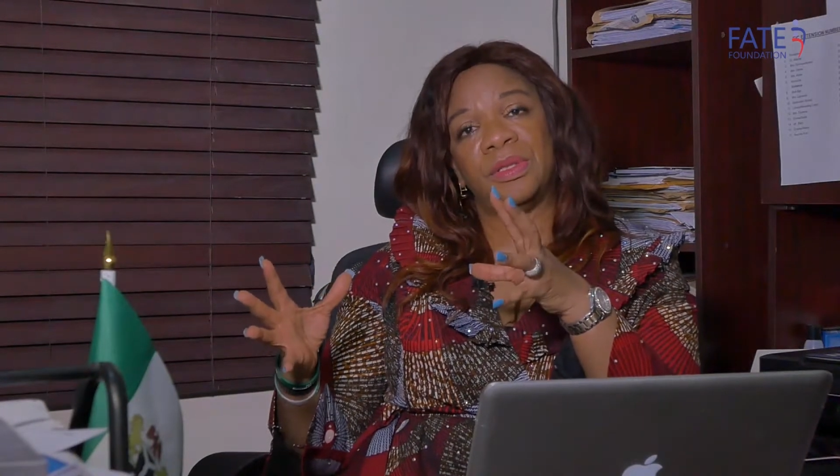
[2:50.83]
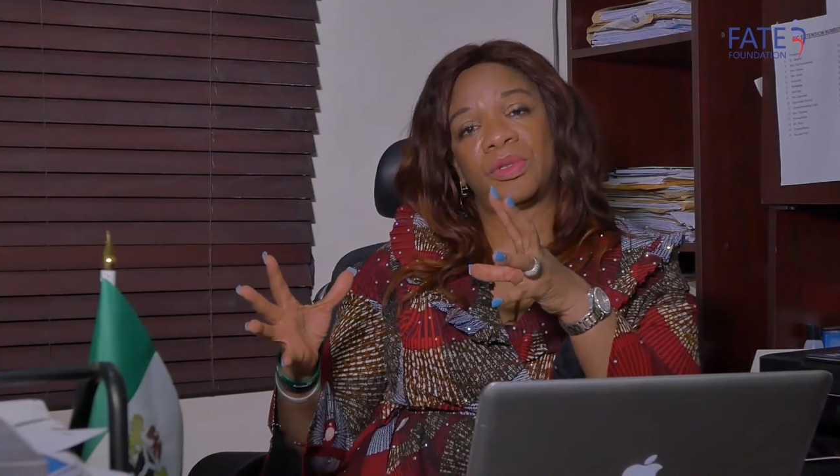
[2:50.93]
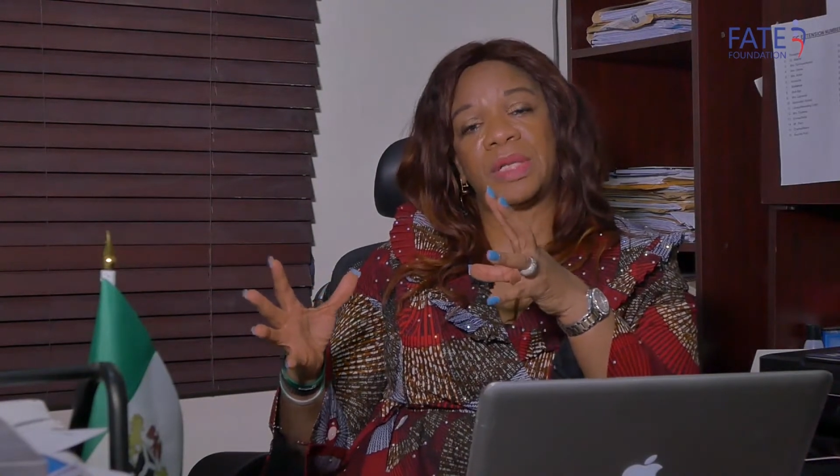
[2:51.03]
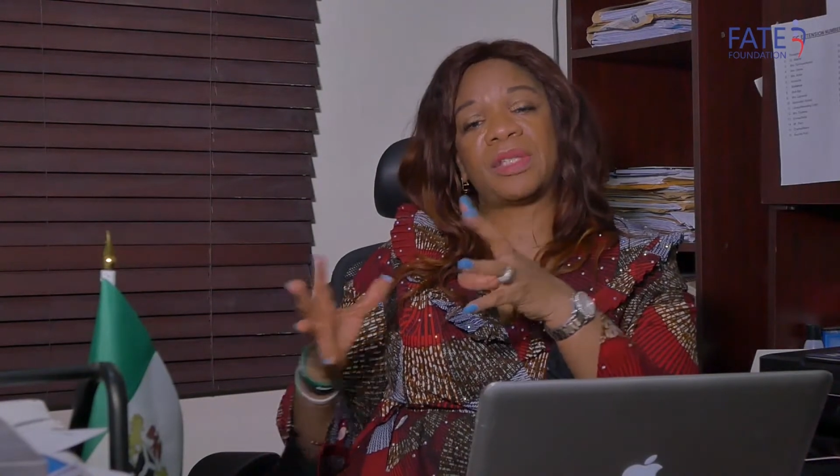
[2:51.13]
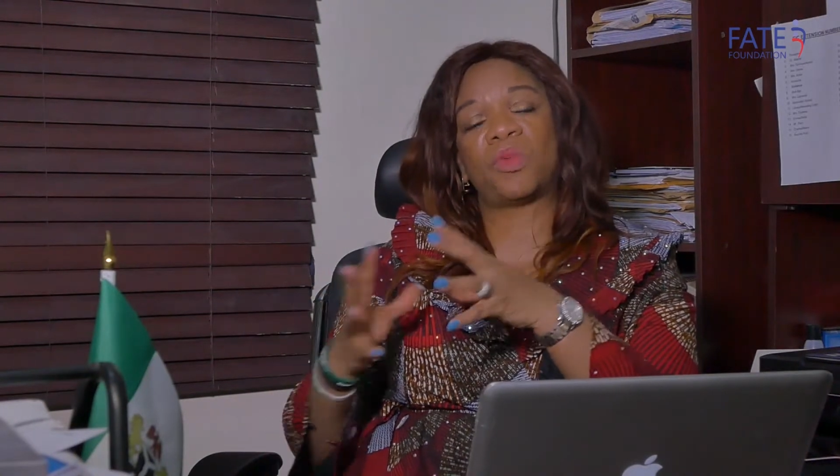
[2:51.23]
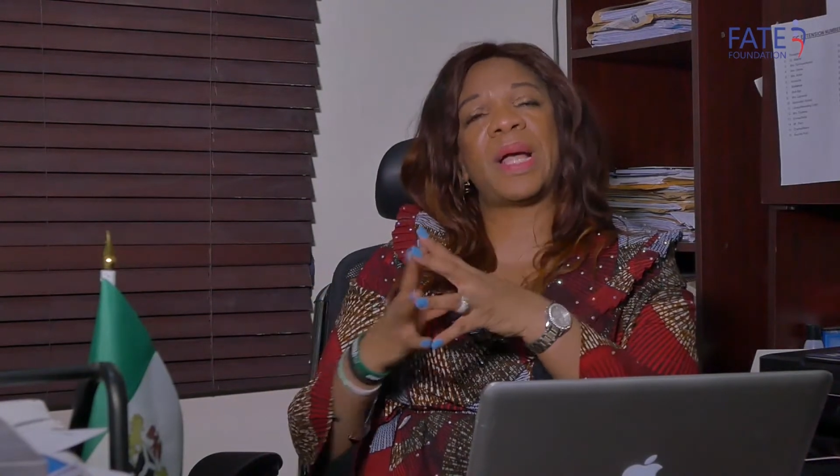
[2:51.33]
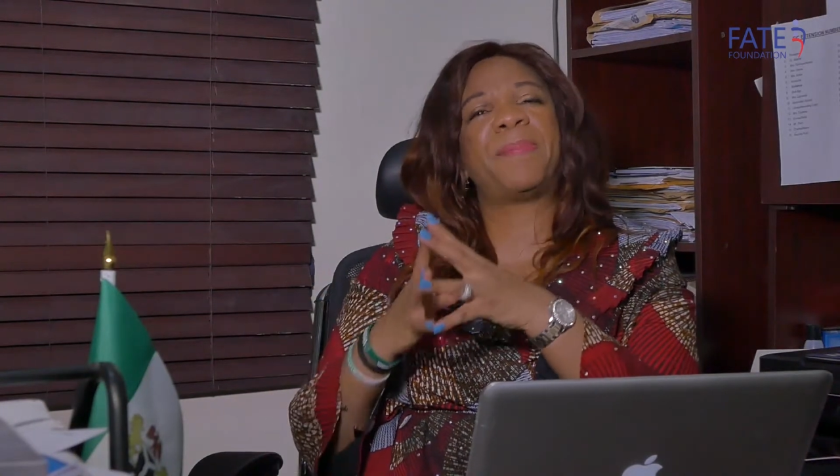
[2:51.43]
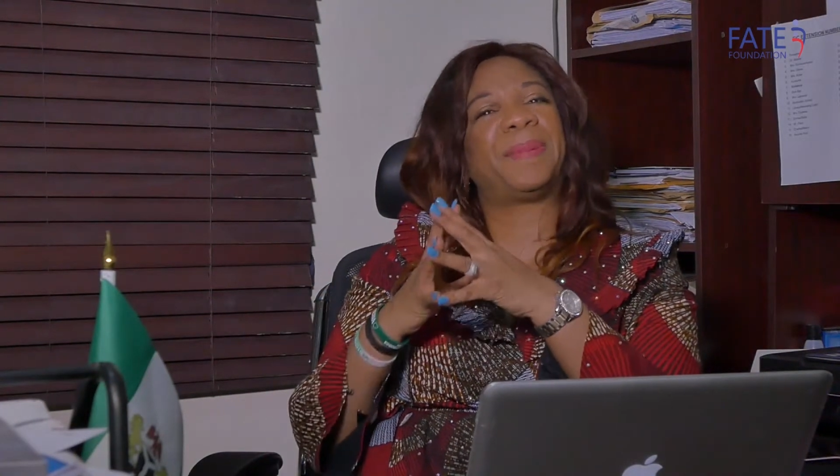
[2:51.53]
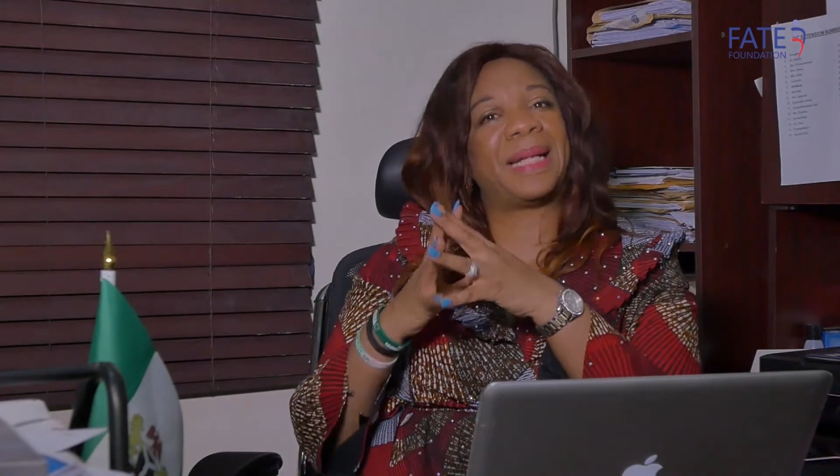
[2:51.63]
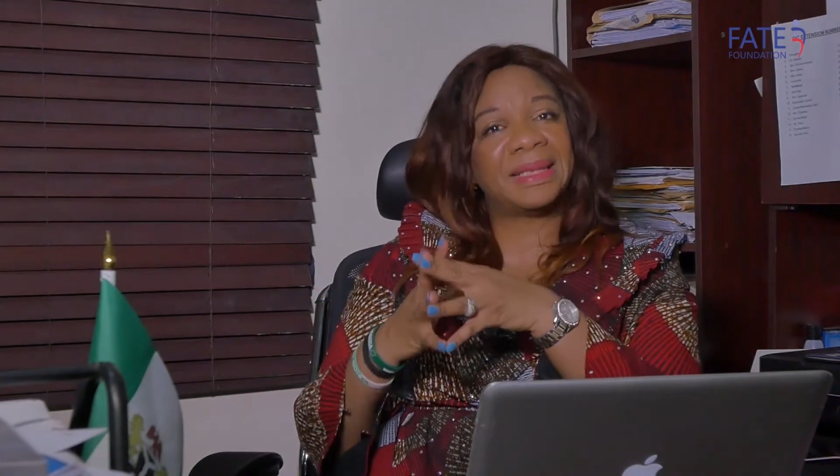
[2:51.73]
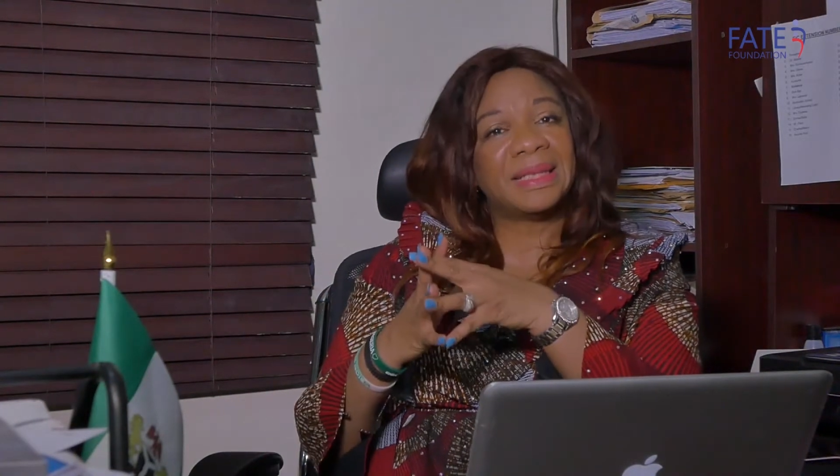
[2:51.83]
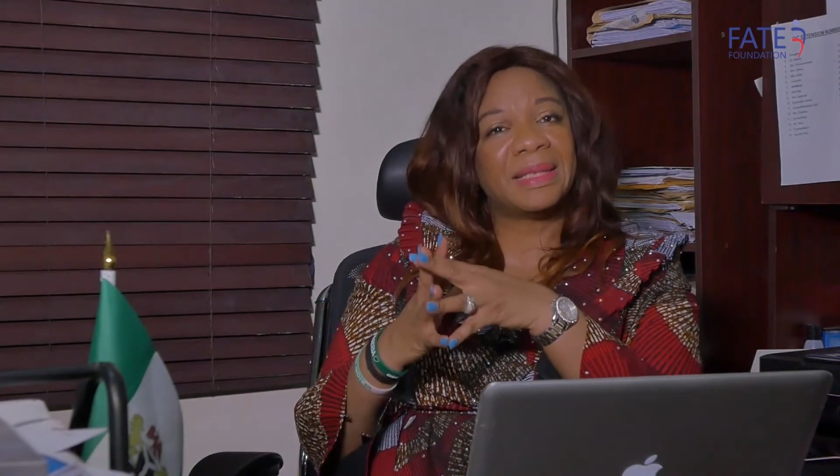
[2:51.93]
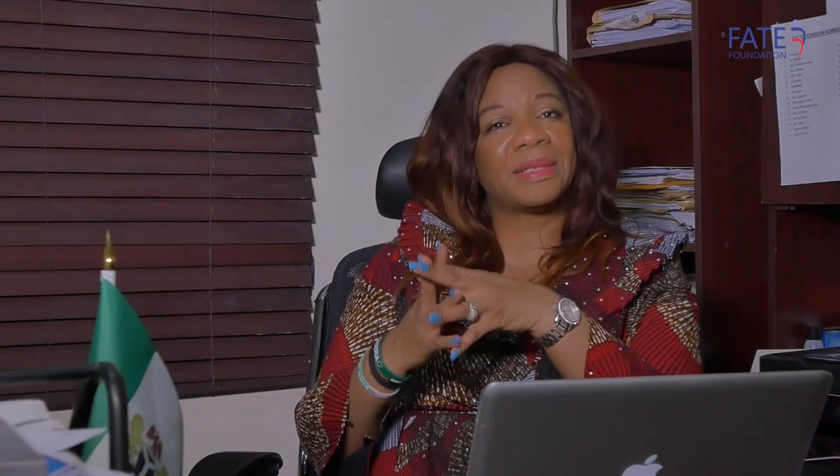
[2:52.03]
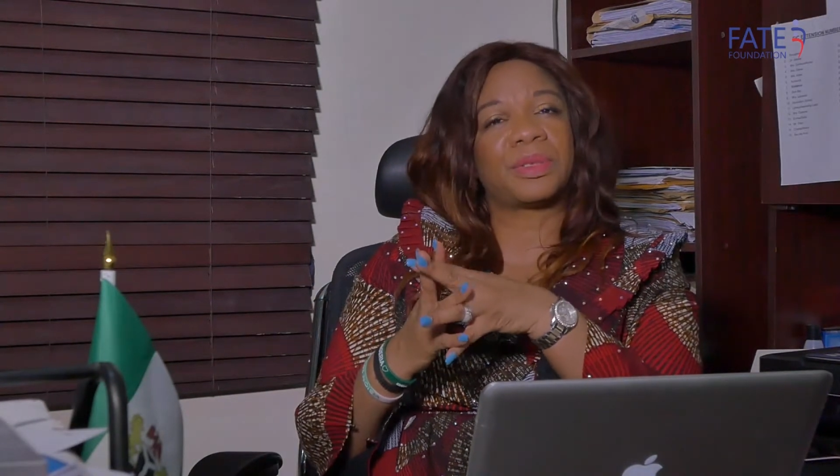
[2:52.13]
So that's why planning is